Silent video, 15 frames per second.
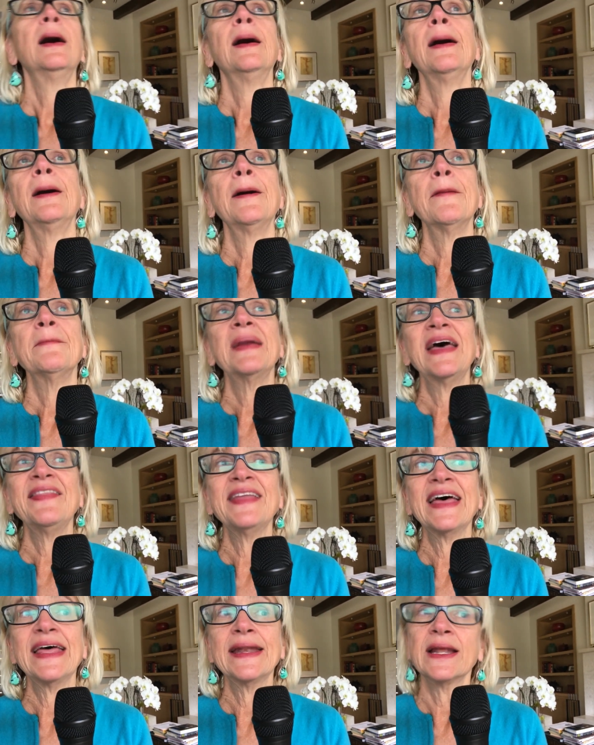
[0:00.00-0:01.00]

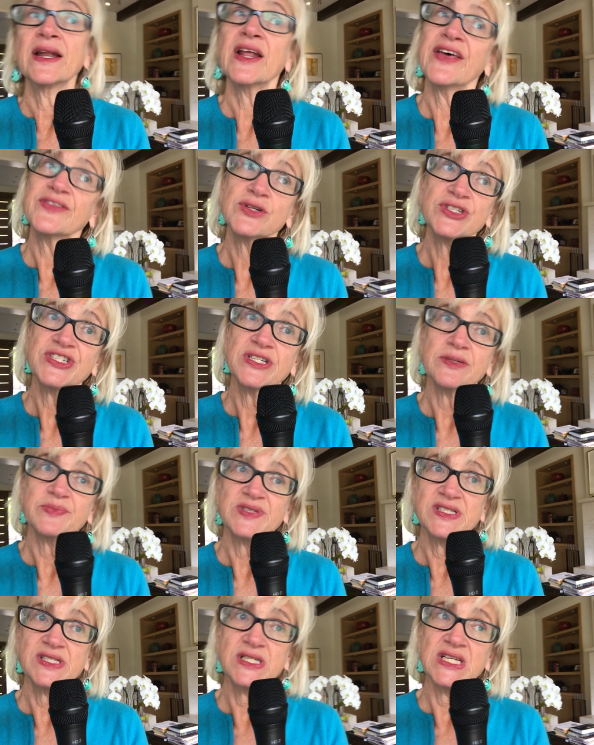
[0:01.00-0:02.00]
And then another tip
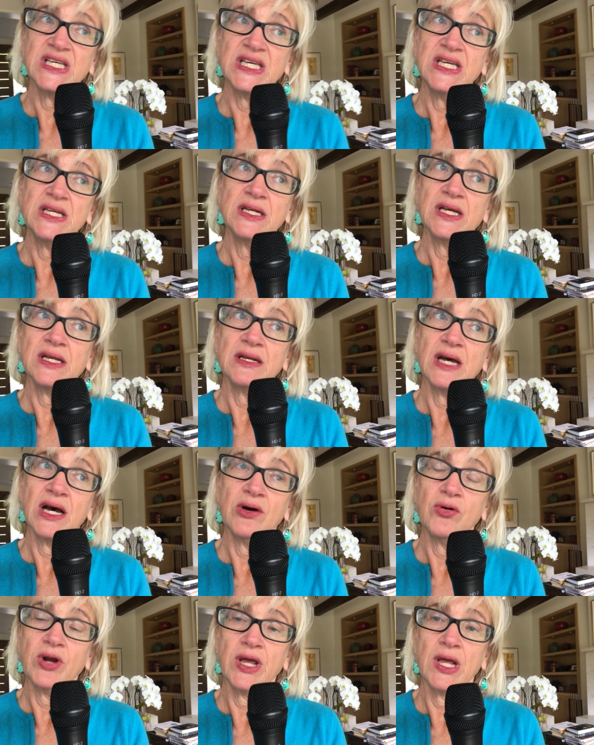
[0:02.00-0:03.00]
is to eat
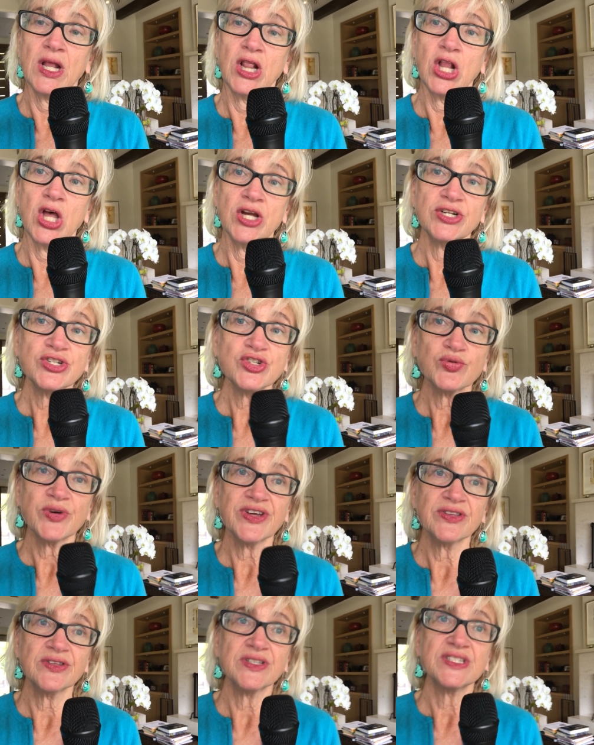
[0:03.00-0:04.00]
out at lunch
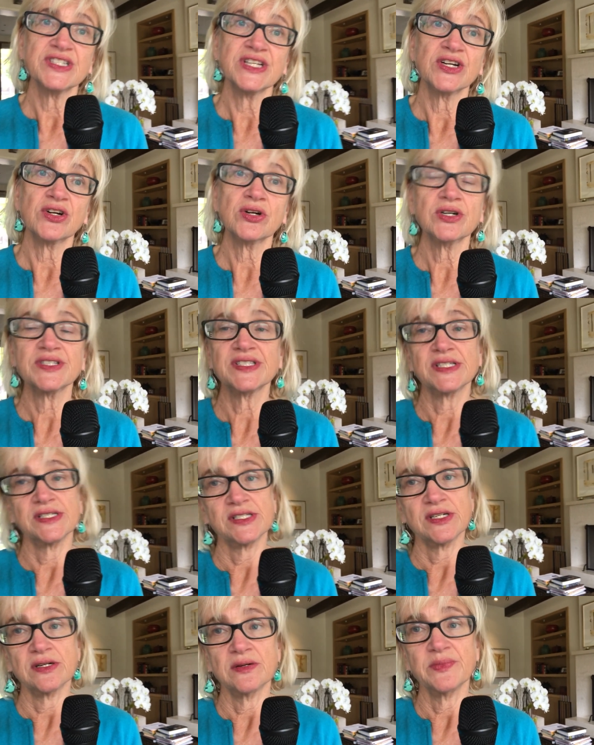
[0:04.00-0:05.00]
rather than dinner, because
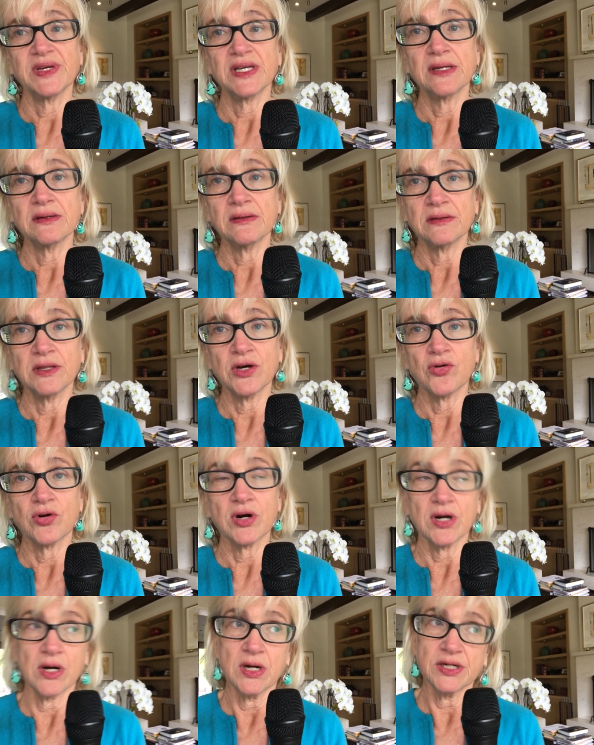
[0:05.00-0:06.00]
that's going to be lower
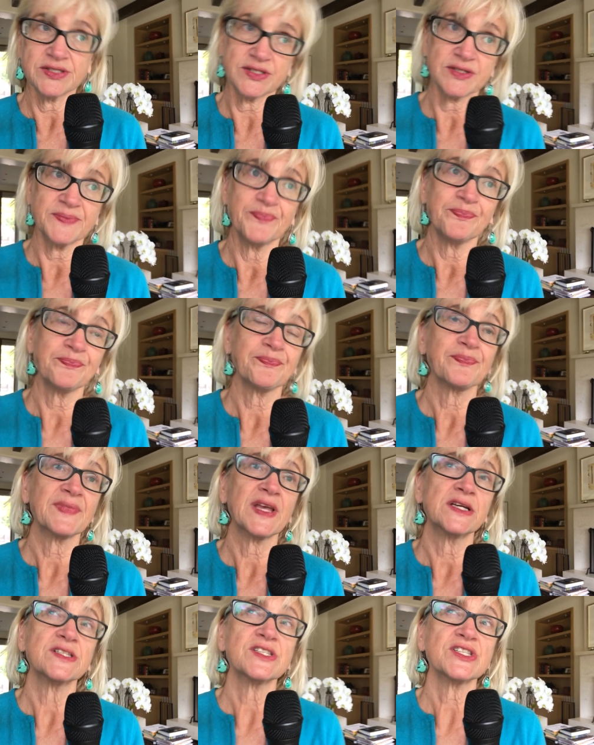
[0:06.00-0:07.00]
cost.
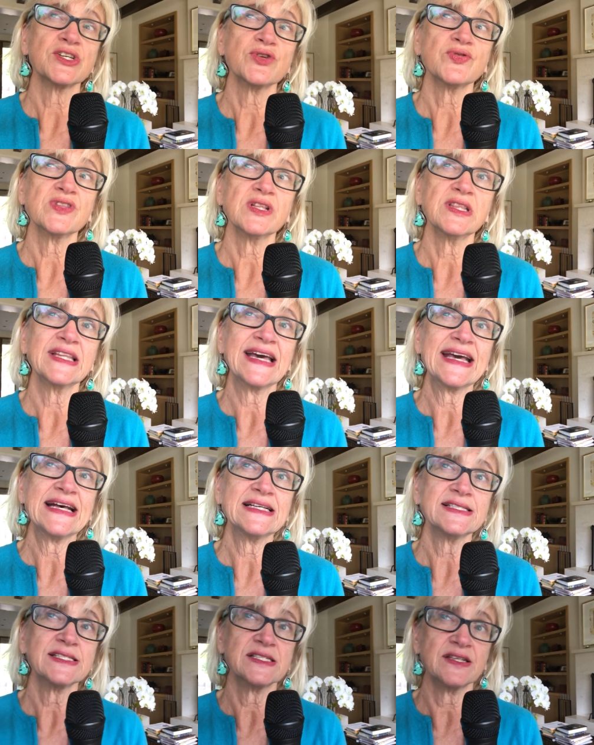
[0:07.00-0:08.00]
So the
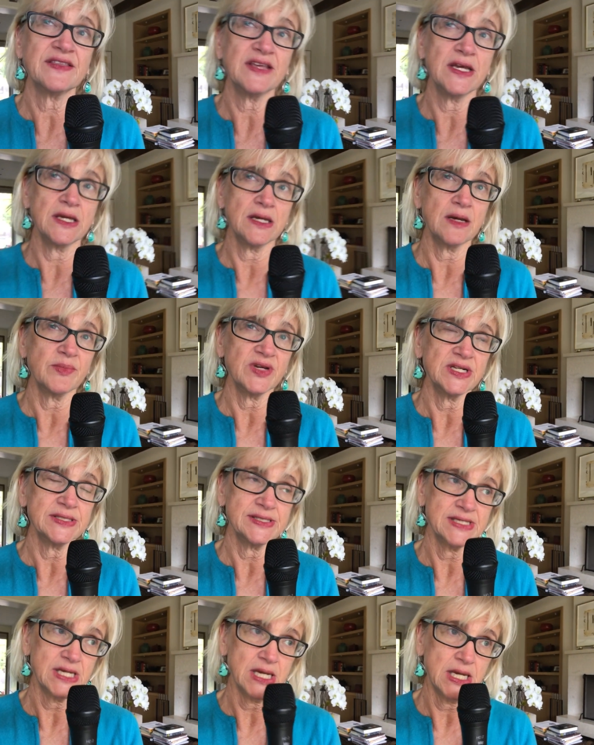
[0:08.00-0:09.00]
last thing I'm going to
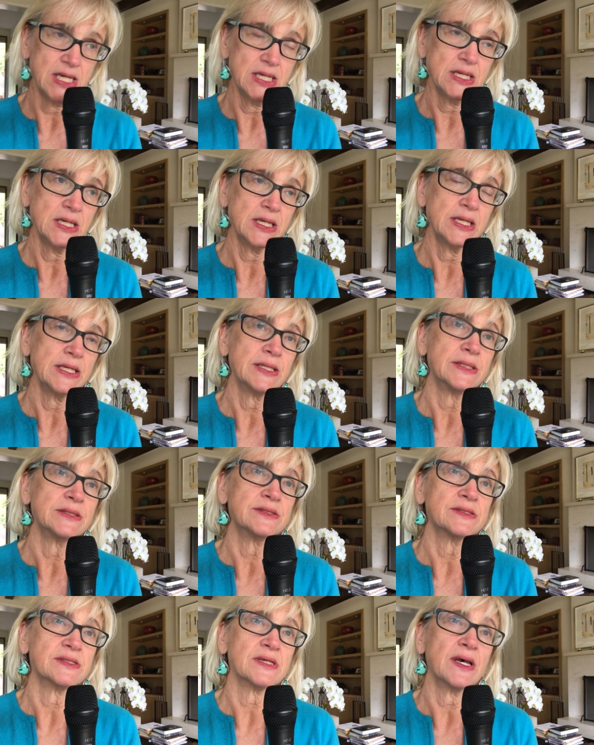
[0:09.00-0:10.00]
say
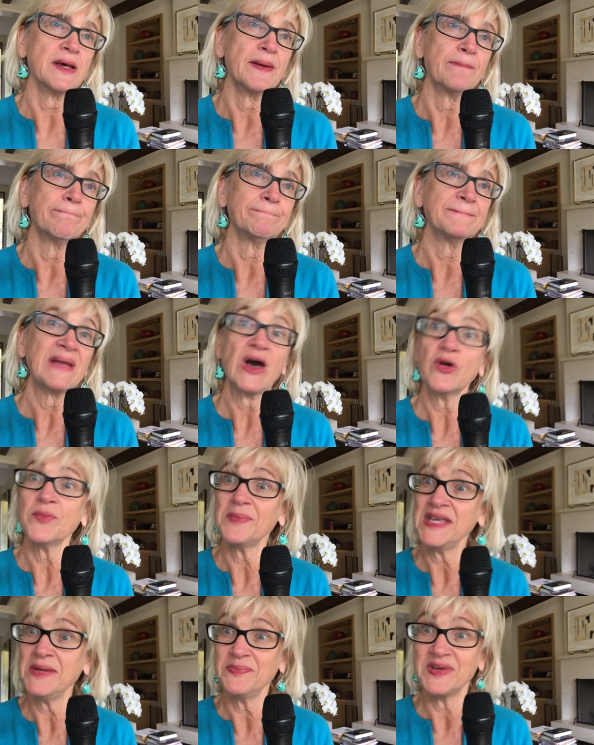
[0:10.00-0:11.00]
is how to
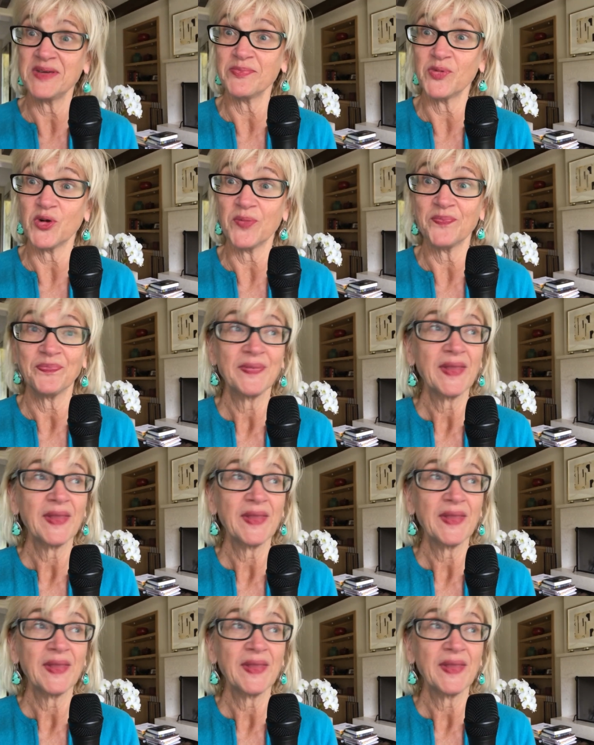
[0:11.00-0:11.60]
meet people.